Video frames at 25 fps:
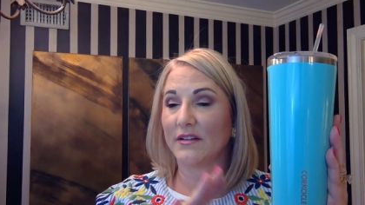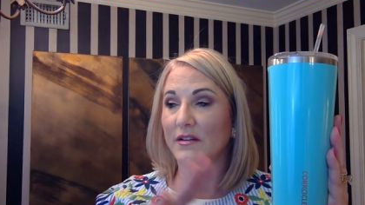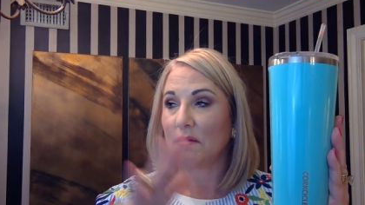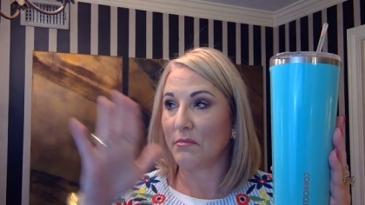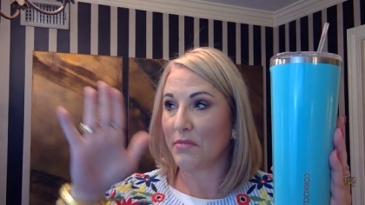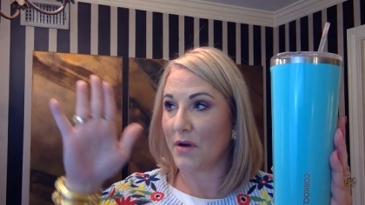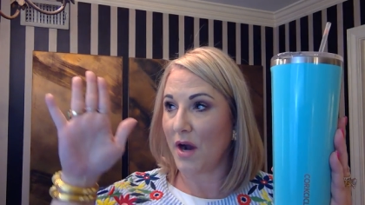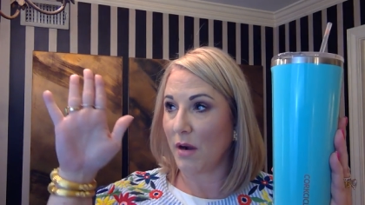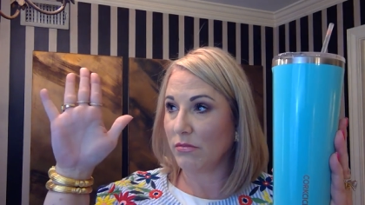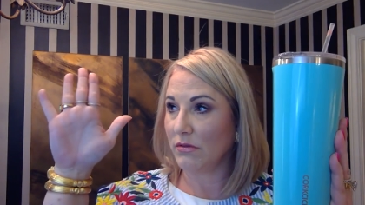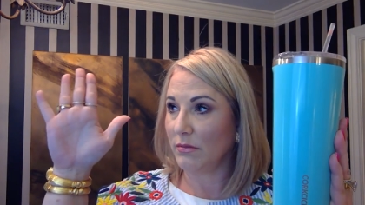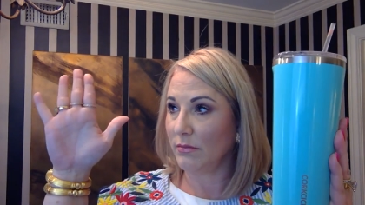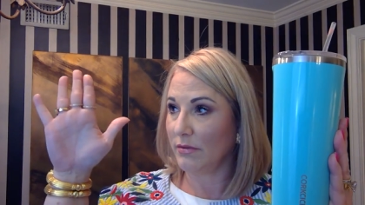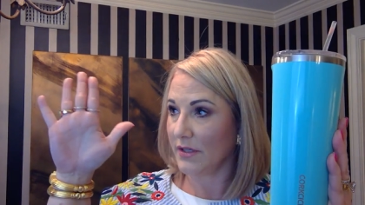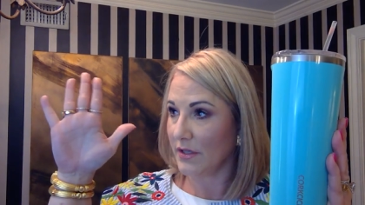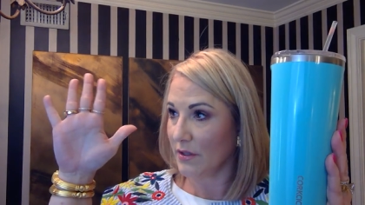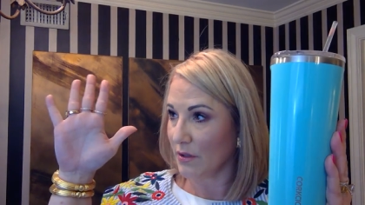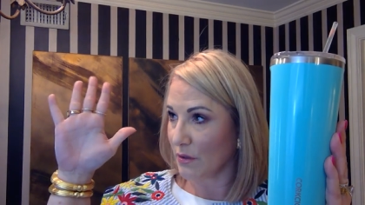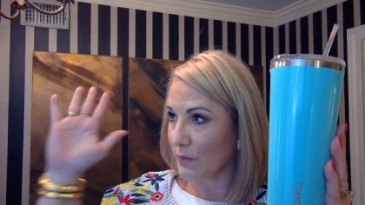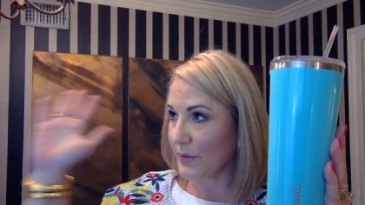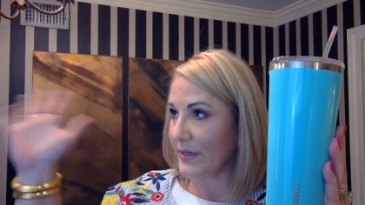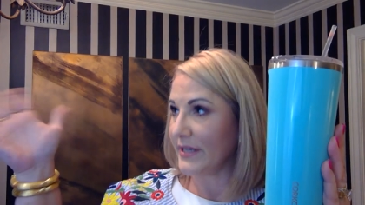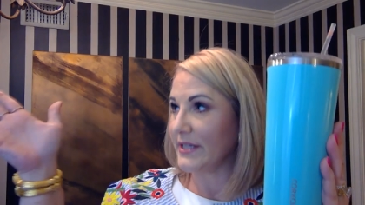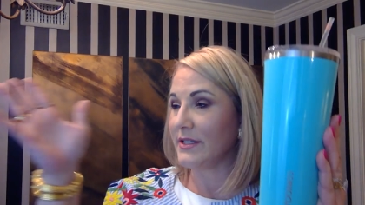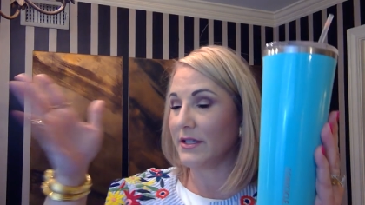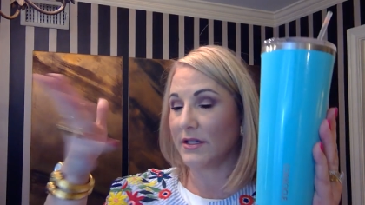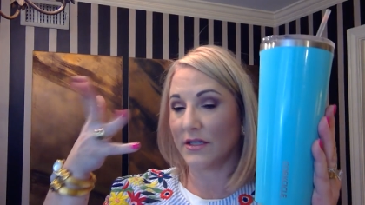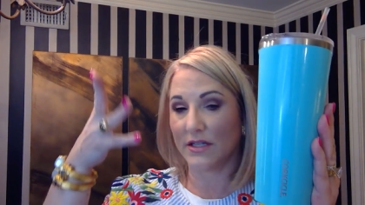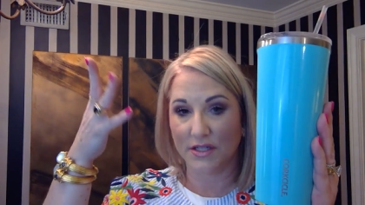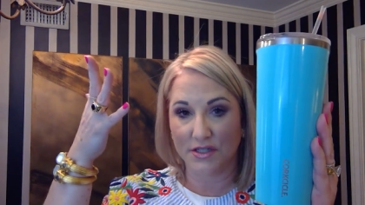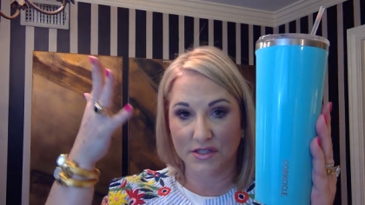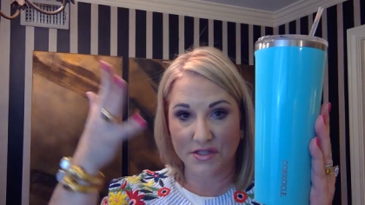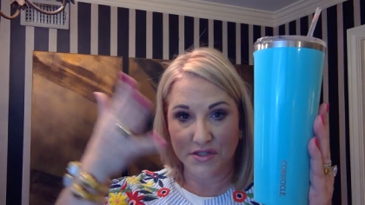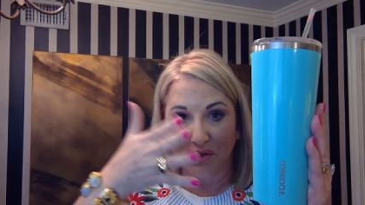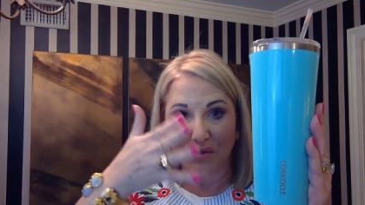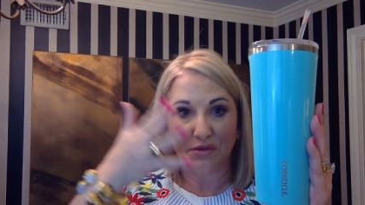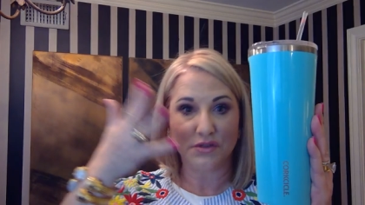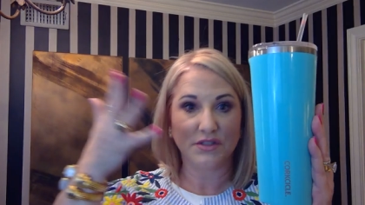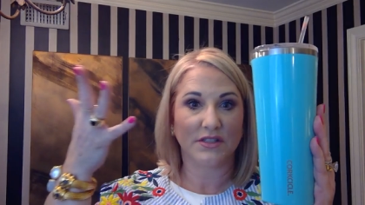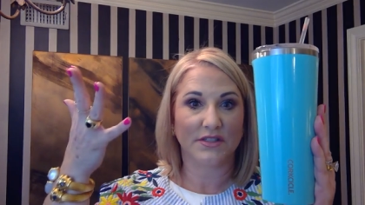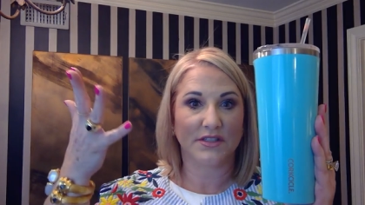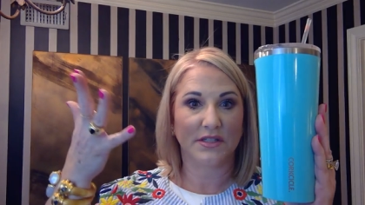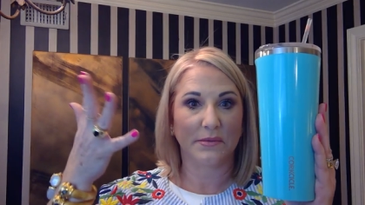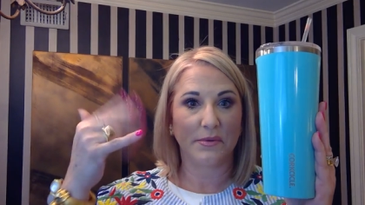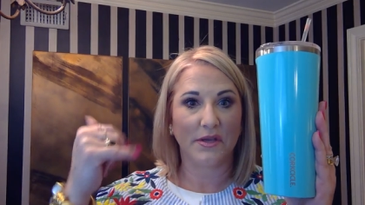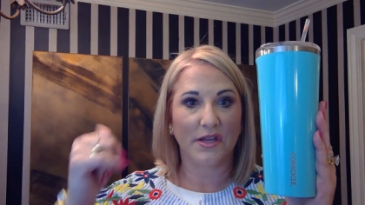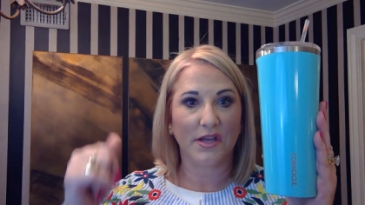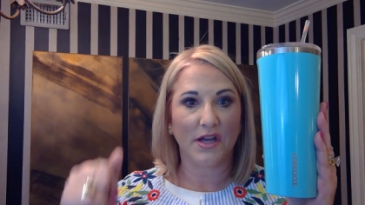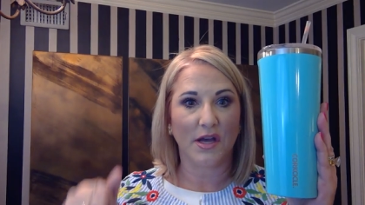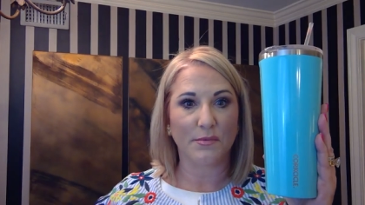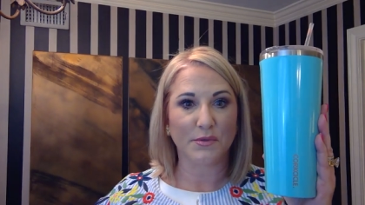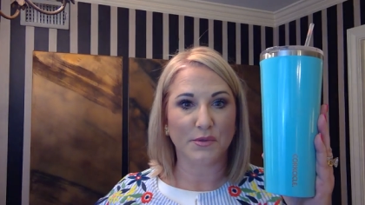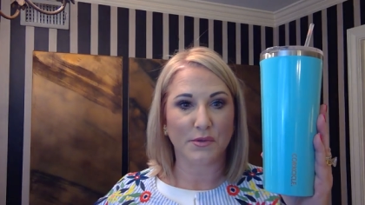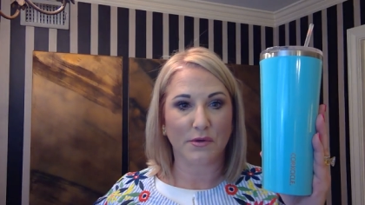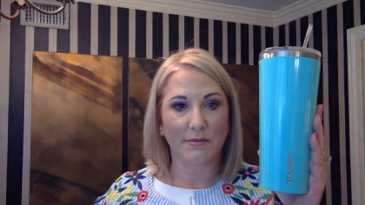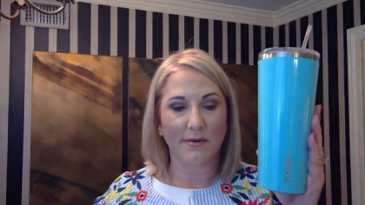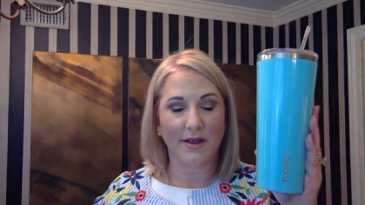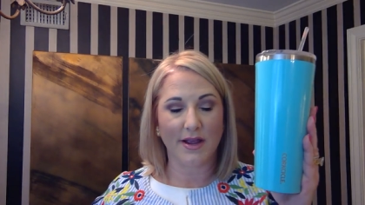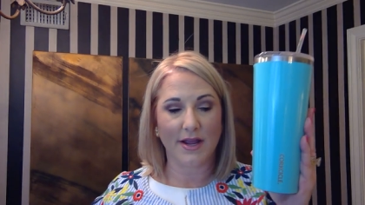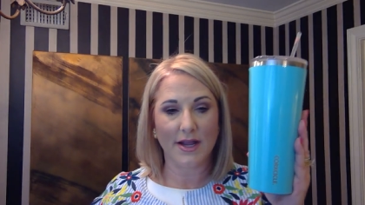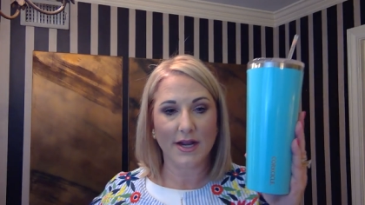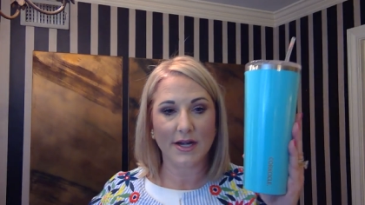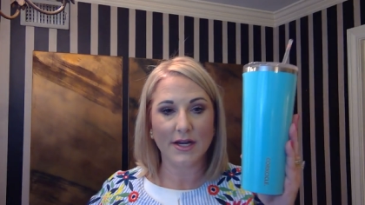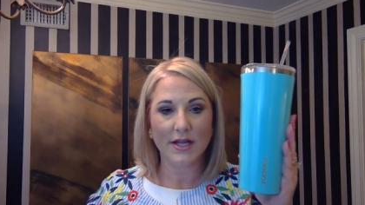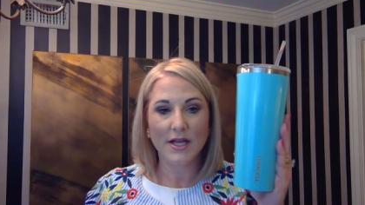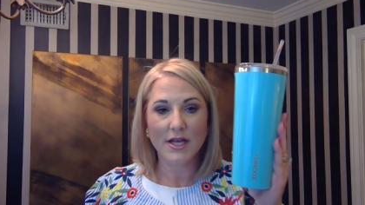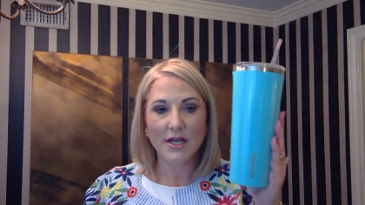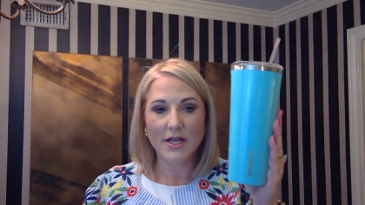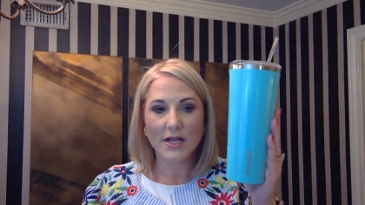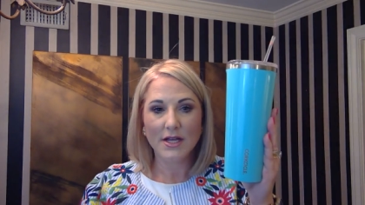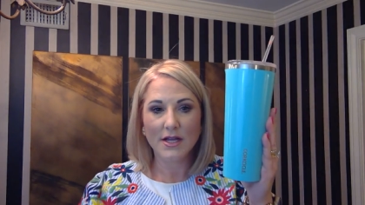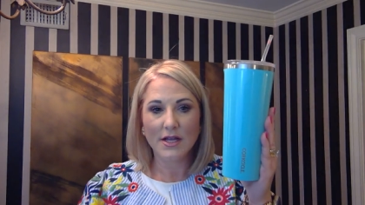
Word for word: and probably the reason adult sippy cups were made.